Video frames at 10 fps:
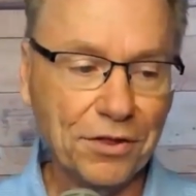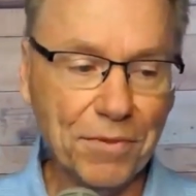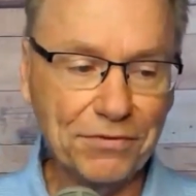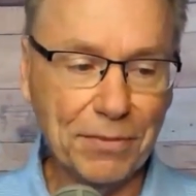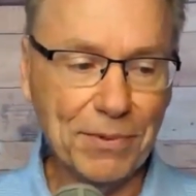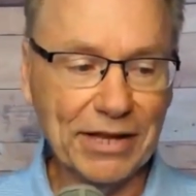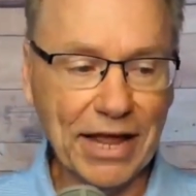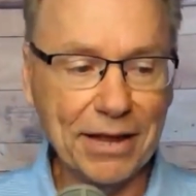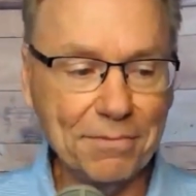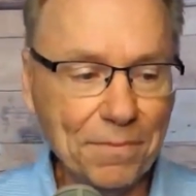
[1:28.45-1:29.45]
the Mississippi
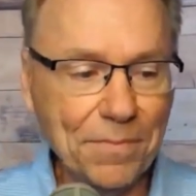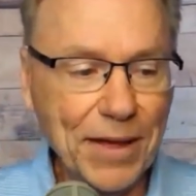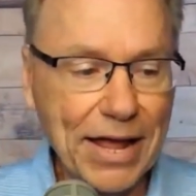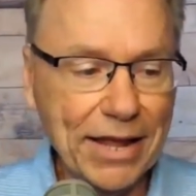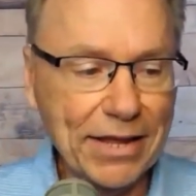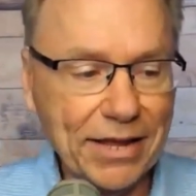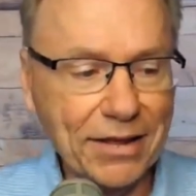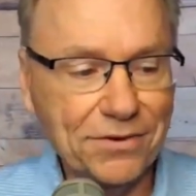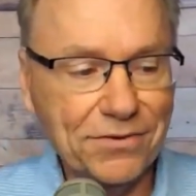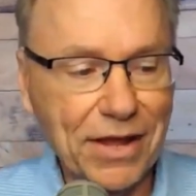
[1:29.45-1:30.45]
Land Bank
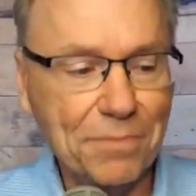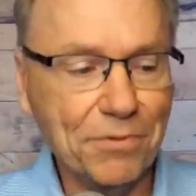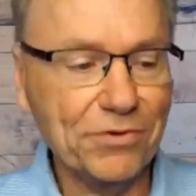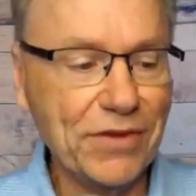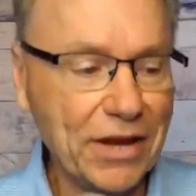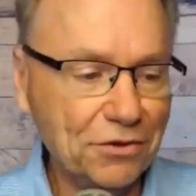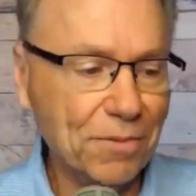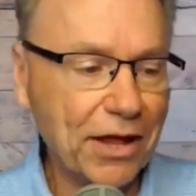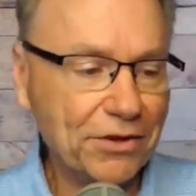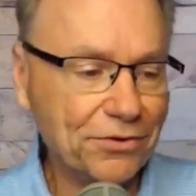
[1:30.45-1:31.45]
is a presenting
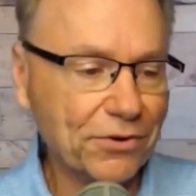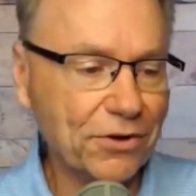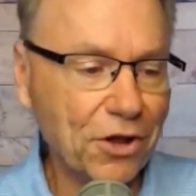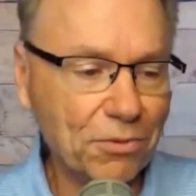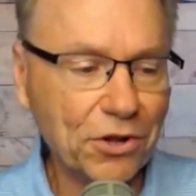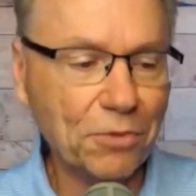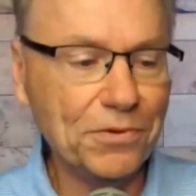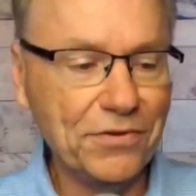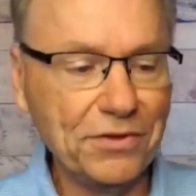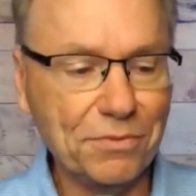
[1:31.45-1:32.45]
sponsor along with
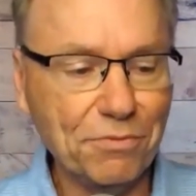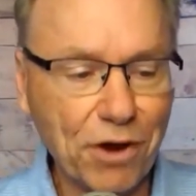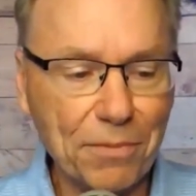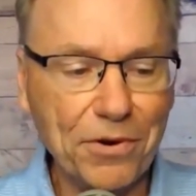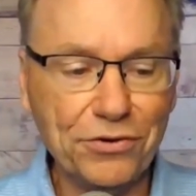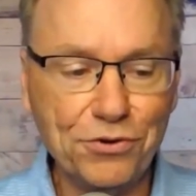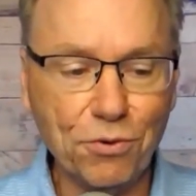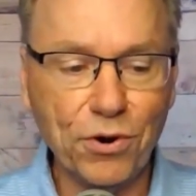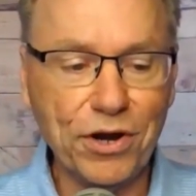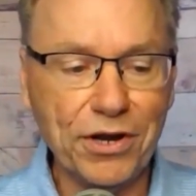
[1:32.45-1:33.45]
Open Season Properties,
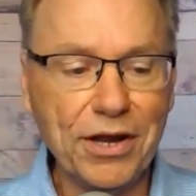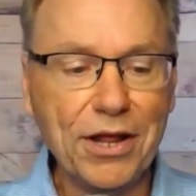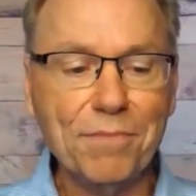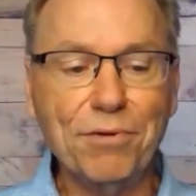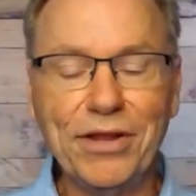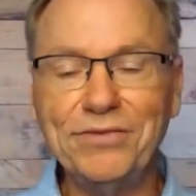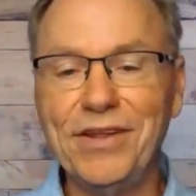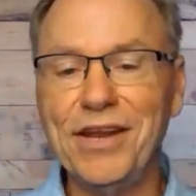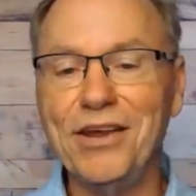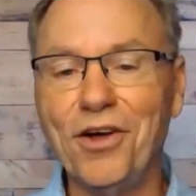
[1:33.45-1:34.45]
Jordan
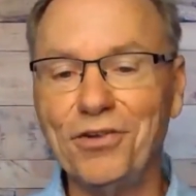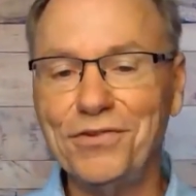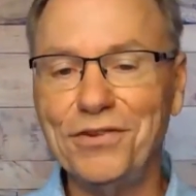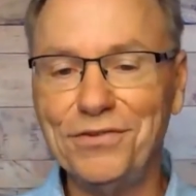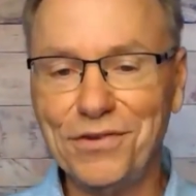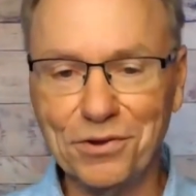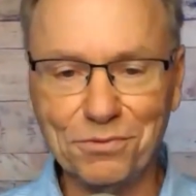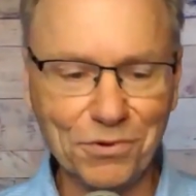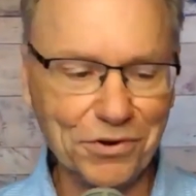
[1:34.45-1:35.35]
Blissett and Austin Seals.